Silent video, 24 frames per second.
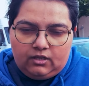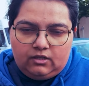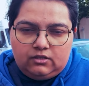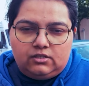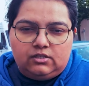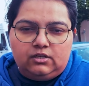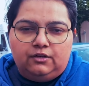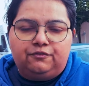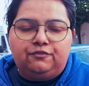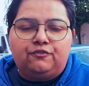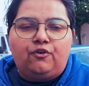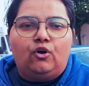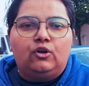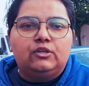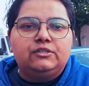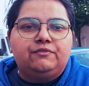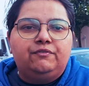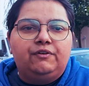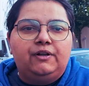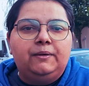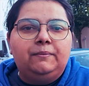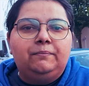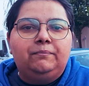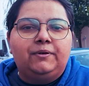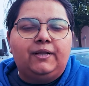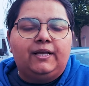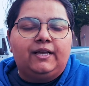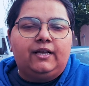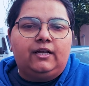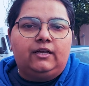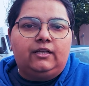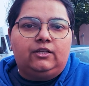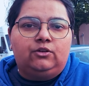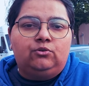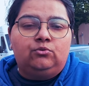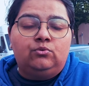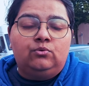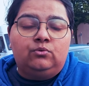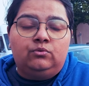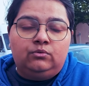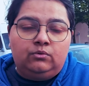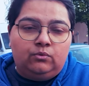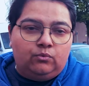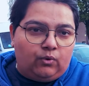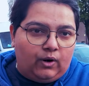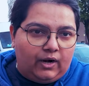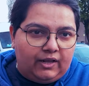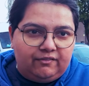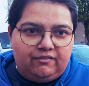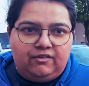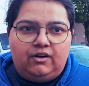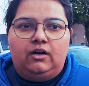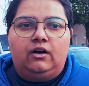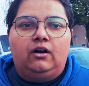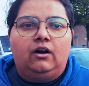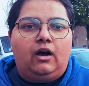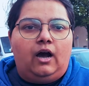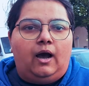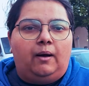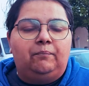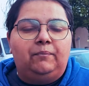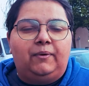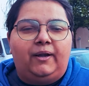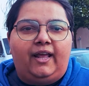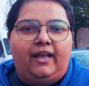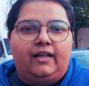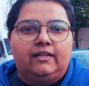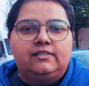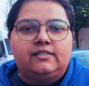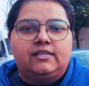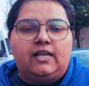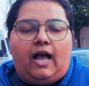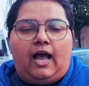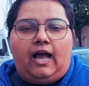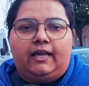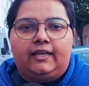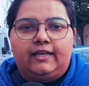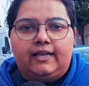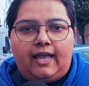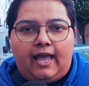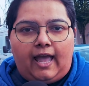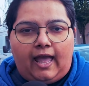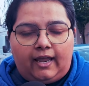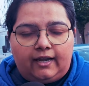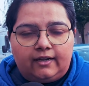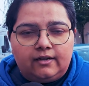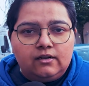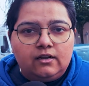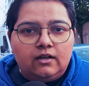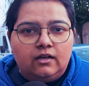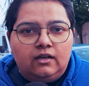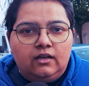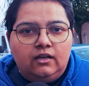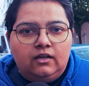So, of course, we'll bring you whatever updates I can.